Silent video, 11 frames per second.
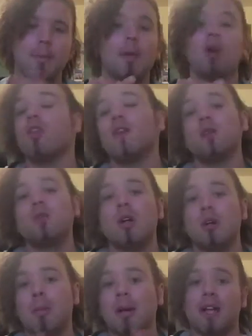Another thing as
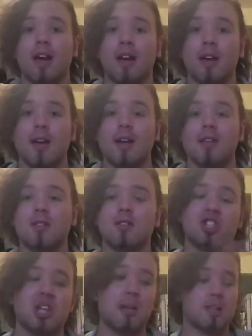well you might like is,
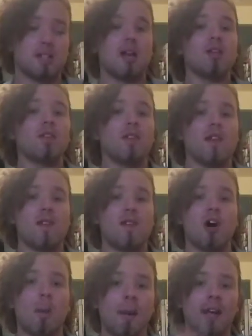just like myself, if you've
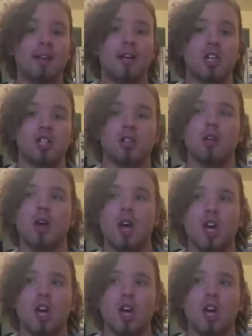got a big collection,